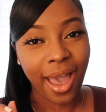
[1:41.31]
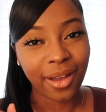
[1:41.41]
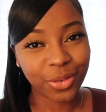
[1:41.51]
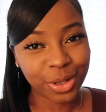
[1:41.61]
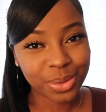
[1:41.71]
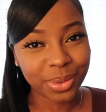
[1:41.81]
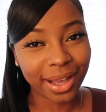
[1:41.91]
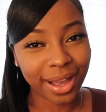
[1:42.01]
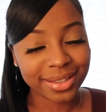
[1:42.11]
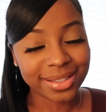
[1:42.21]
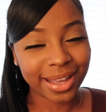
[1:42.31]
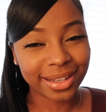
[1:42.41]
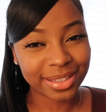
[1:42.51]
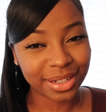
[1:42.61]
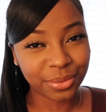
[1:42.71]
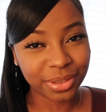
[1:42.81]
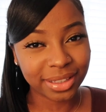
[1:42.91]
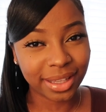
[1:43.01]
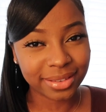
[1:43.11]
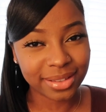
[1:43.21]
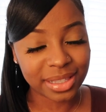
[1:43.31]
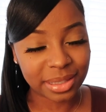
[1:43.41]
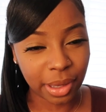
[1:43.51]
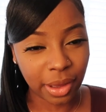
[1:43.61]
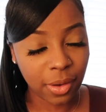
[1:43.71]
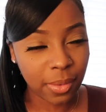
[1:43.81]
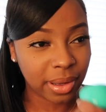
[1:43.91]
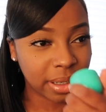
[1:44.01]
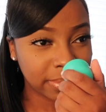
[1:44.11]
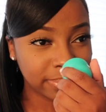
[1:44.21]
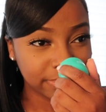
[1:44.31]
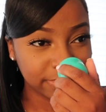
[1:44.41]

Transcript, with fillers: At first when I got this, I didn't really like the smell, but